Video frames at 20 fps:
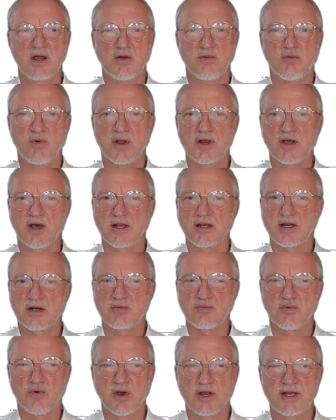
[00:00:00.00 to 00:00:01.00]

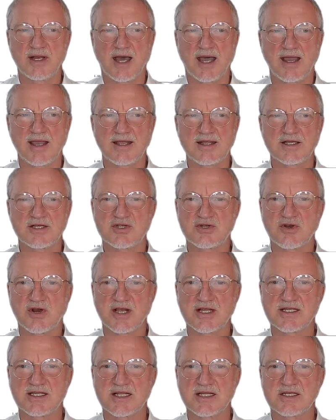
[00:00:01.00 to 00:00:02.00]
101
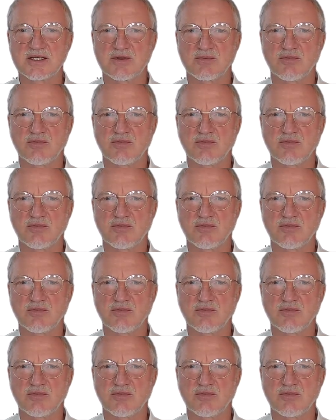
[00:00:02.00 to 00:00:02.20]
eigenstresses,